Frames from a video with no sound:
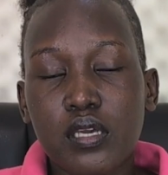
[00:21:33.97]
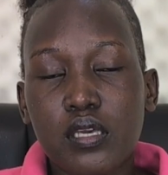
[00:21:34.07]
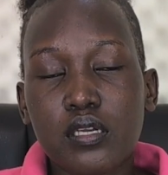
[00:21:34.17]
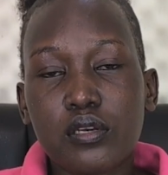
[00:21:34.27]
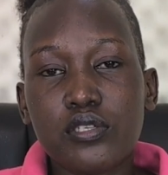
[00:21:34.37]

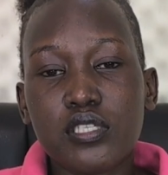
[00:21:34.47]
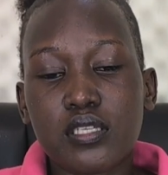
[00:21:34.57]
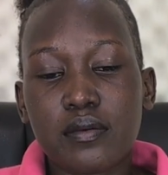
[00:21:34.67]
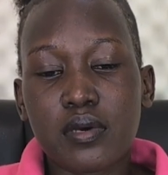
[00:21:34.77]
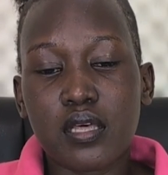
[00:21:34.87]
including
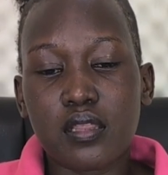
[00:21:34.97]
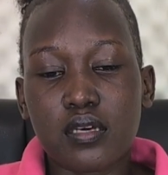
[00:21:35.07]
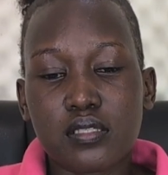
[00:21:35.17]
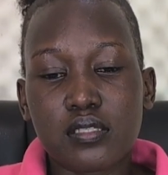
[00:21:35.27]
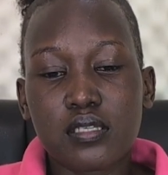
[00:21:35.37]
the
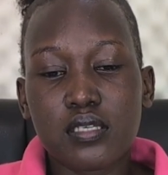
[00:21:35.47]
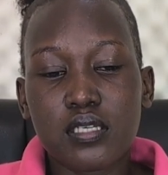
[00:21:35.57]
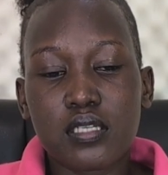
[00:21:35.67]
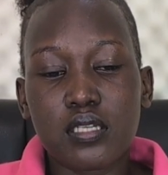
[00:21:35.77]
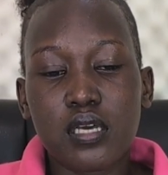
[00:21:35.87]
mothers.
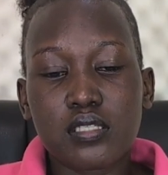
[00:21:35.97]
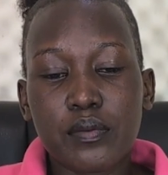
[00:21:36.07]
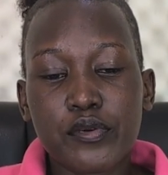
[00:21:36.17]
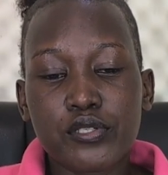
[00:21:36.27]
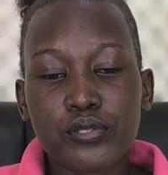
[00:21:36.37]
They're
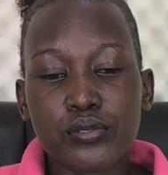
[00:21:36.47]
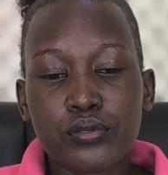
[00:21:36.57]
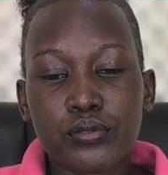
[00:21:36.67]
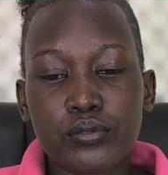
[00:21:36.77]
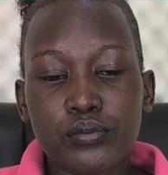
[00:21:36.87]
supposed
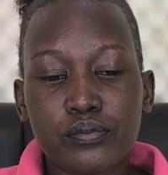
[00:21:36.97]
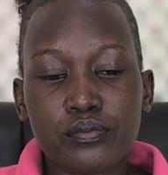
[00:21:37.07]
to